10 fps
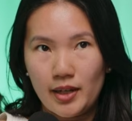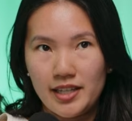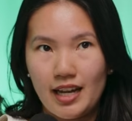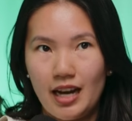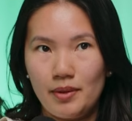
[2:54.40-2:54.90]

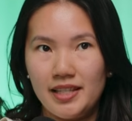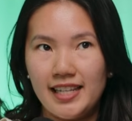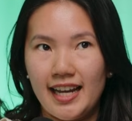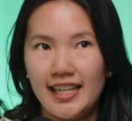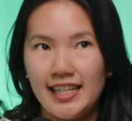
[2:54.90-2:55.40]
West, I would
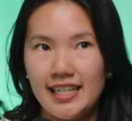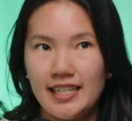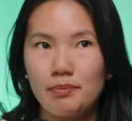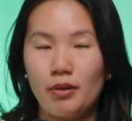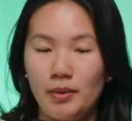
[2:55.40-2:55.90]
say,
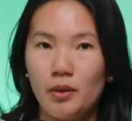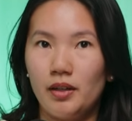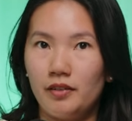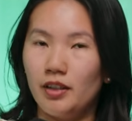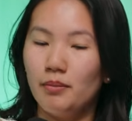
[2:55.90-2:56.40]
is probably
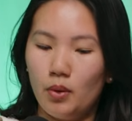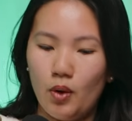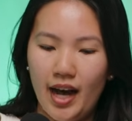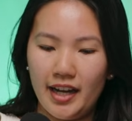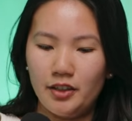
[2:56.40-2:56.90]
one of the
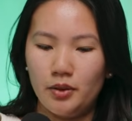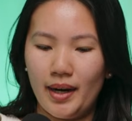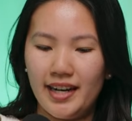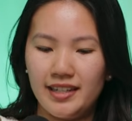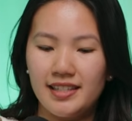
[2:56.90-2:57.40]
more
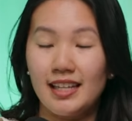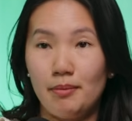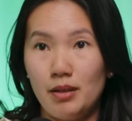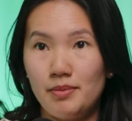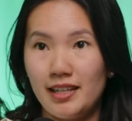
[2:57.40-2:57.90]
underrated
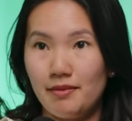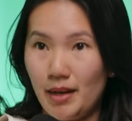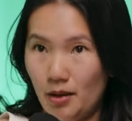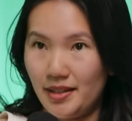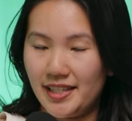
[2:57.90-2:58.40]
suburbs in
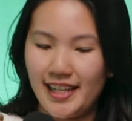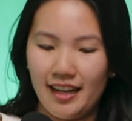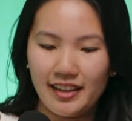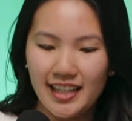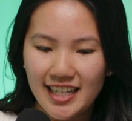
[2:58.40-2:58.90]
Melbourne
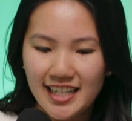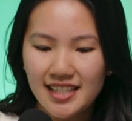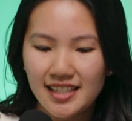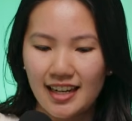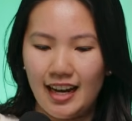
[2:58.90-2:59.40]

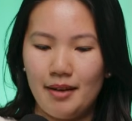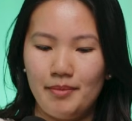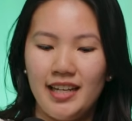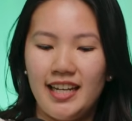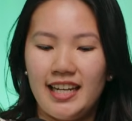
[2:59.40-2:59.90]
southeast.
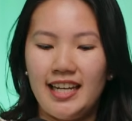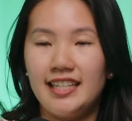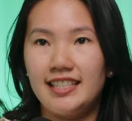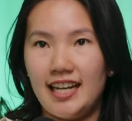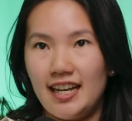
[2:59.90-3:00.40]

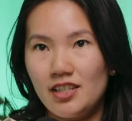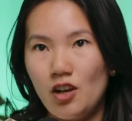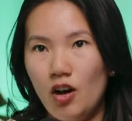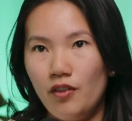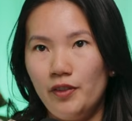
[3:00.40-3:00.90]
It does
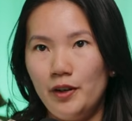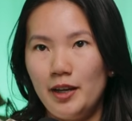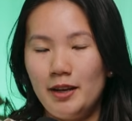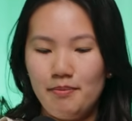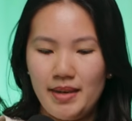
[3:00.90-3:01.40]
offer
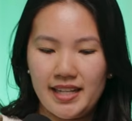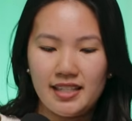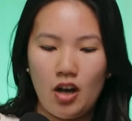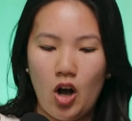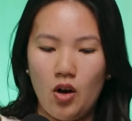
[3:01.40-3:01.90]
a
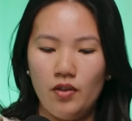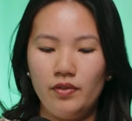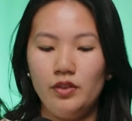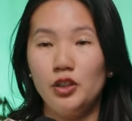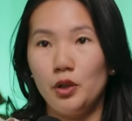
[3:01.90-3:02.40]
mix of
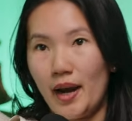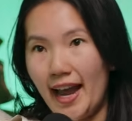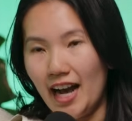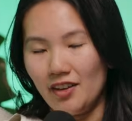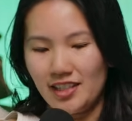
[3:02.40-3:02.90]
newer
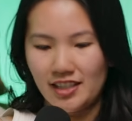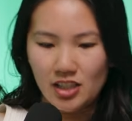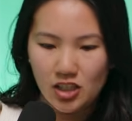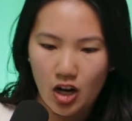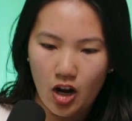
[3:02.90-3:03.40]
housing
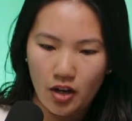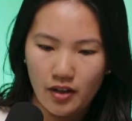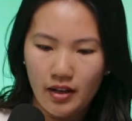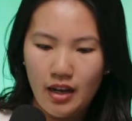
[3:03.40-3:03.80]
stock,